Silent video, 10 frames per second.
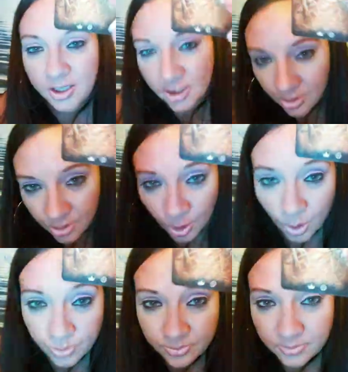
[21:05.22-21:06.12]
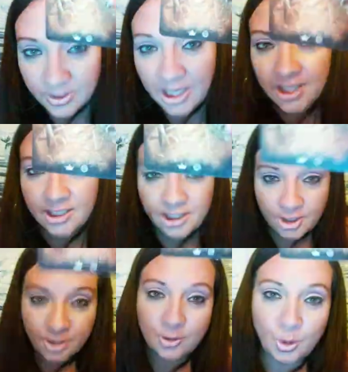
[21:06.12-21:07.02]
You're golden.
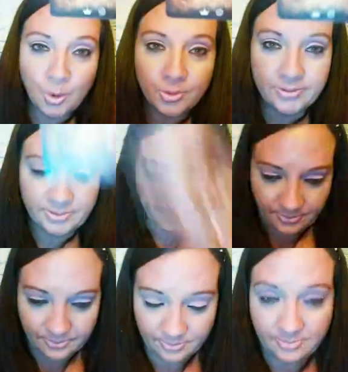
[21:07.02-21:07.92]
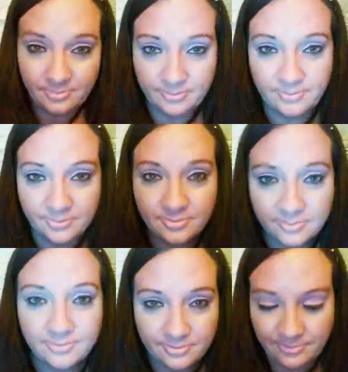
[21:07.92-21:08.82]
You're golden. Mm-hmm.
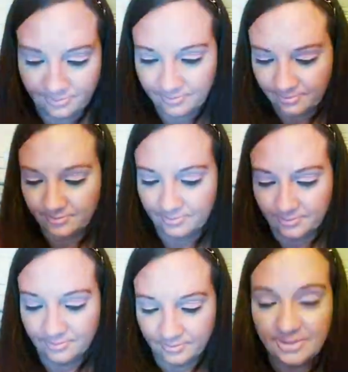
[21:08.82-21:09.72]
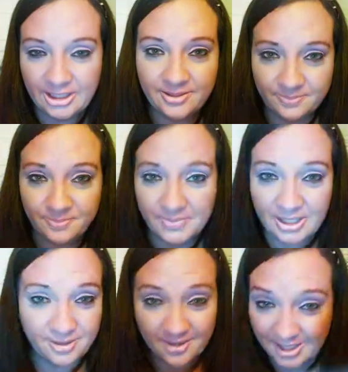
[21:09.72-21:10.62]
Mm-hmm. Yeah.
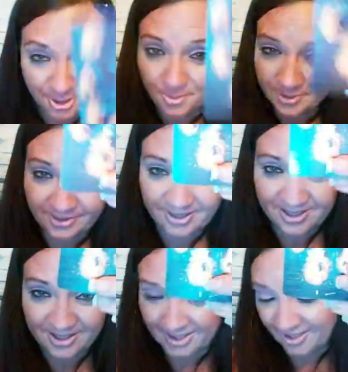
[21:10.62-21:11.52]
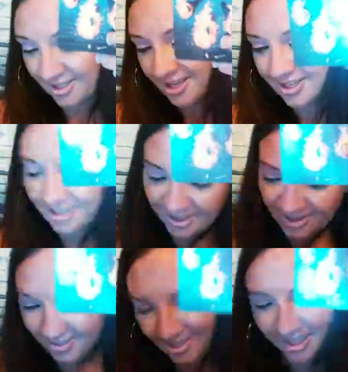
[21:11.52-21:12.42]
And you're going to hear about this.
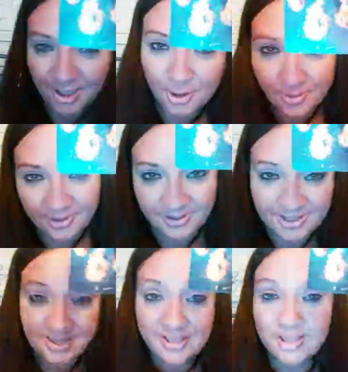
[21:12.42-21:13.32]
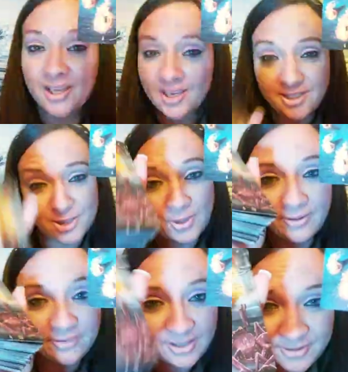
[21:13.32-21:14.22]
You're going to hear about this because
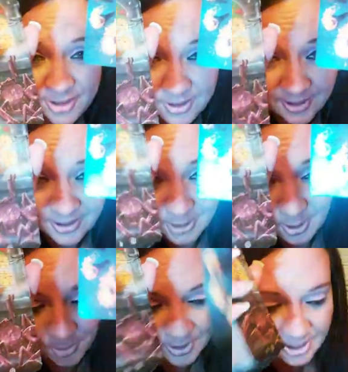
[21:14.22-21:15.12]
whoever let you out in the cold